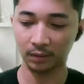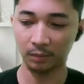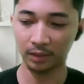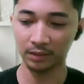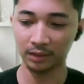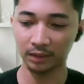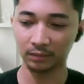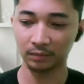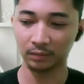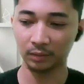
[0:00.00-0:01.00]
what is it,
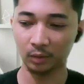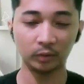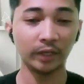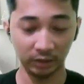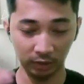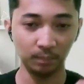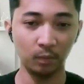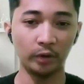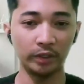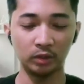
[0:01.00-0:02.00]
contrasting
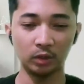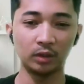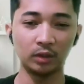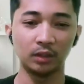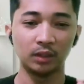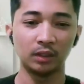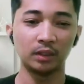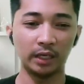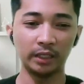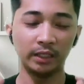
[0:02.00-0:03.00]
points on.
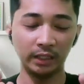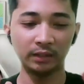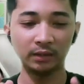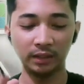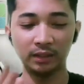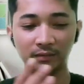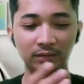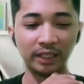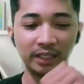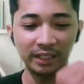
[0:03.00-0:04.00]
Yeah,
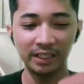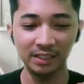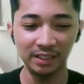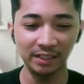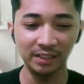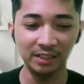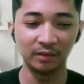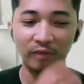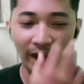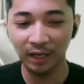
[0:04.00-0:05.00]
it decreases
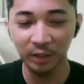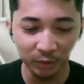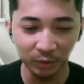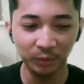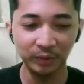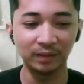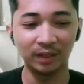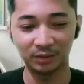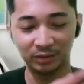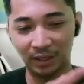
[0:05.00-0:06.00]
the value. In
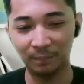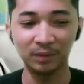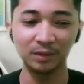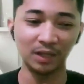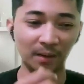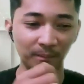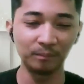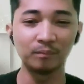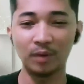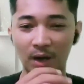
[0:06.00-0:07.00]
as example, some
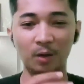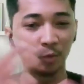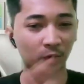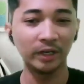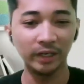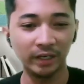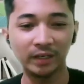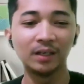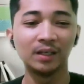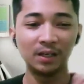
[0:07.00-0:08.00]
are
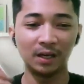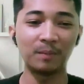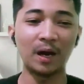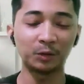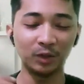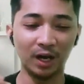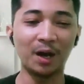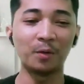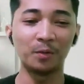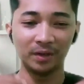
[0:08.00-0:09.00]
worried about
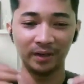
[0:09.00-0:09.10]
how